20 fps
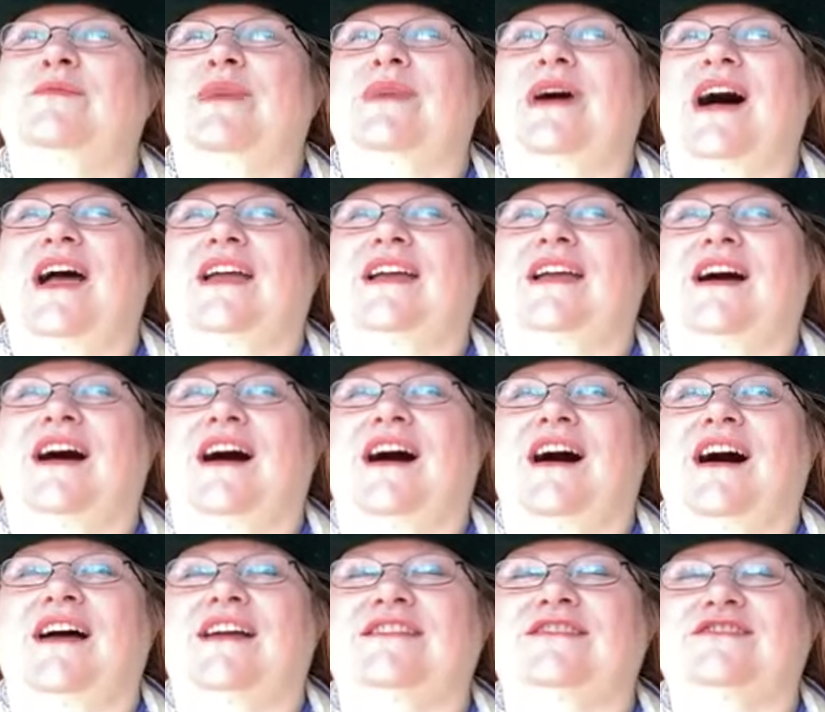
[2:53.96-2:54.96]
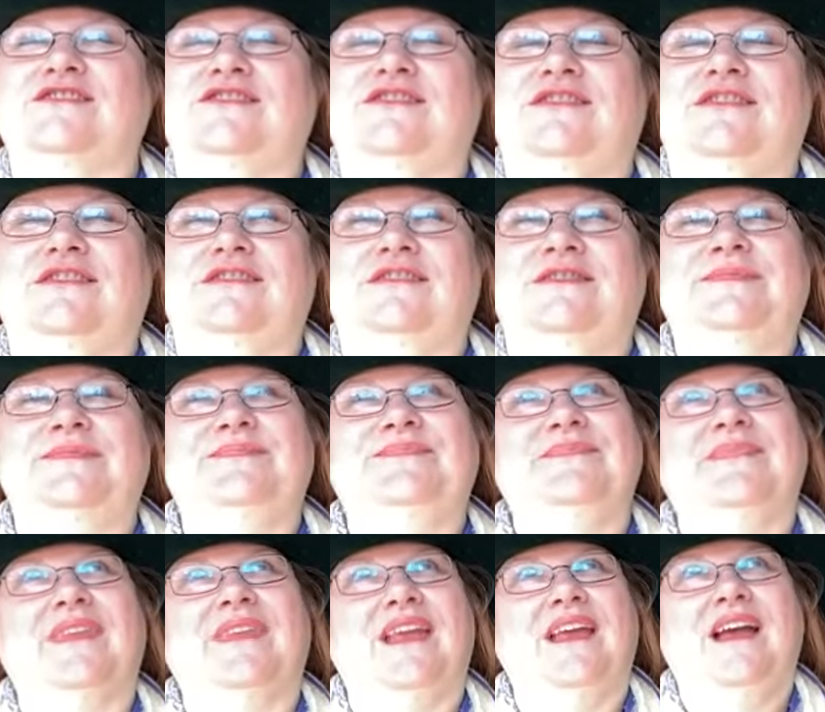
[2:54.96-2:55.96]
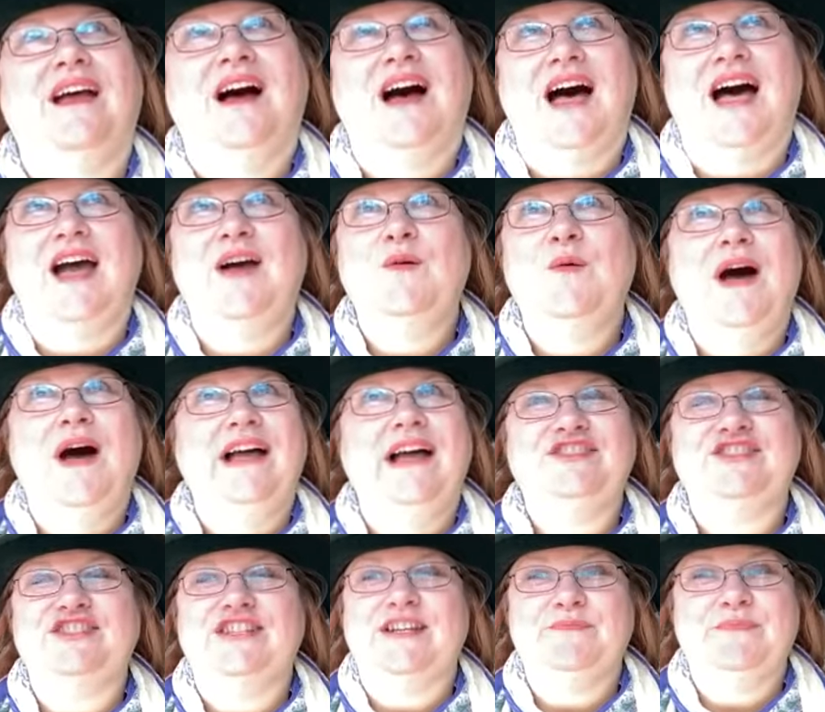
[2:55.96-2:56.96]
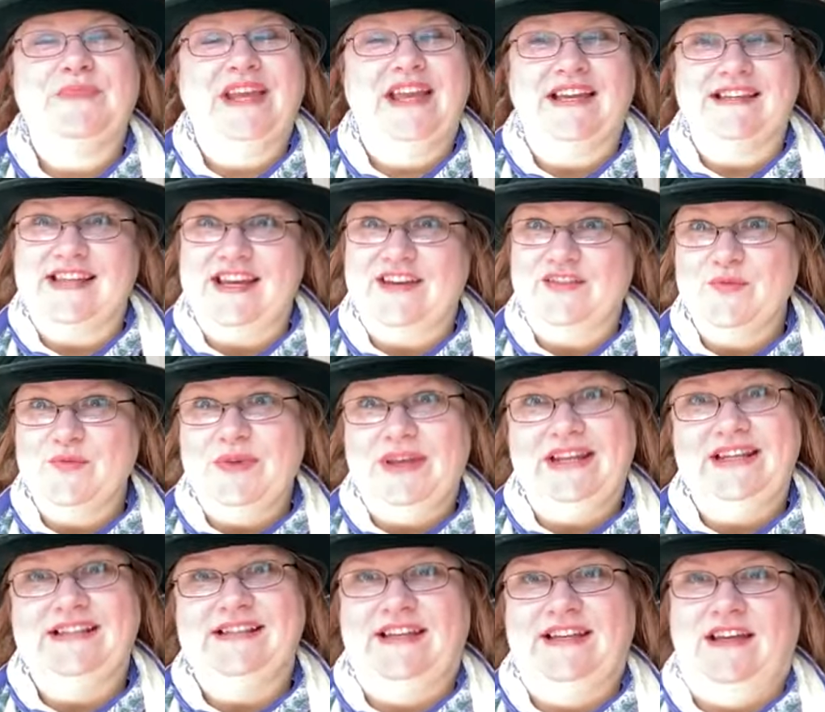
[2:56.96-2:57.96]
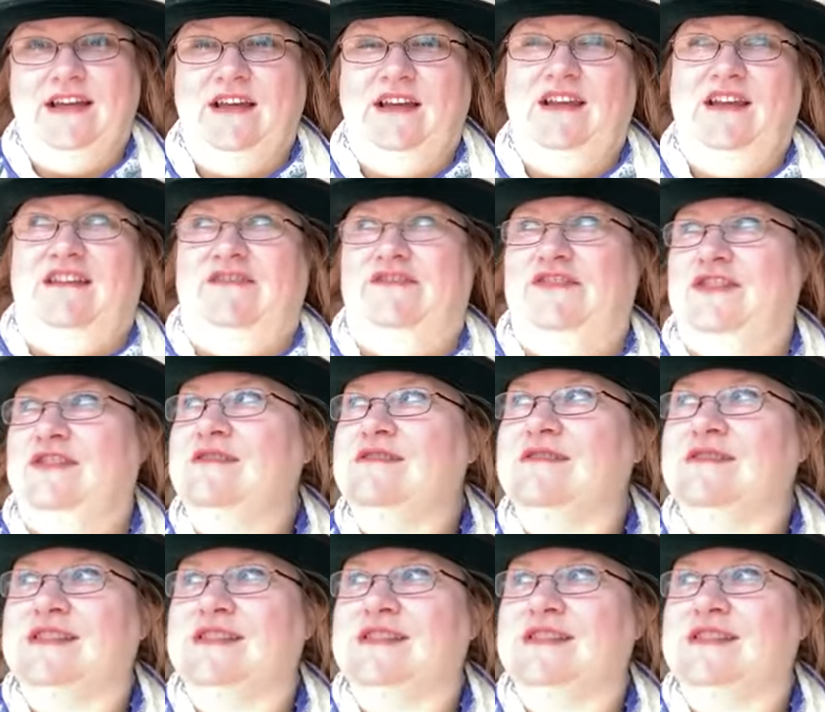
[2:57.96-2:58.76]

my gosh, girl. I watched it because everybody said, have you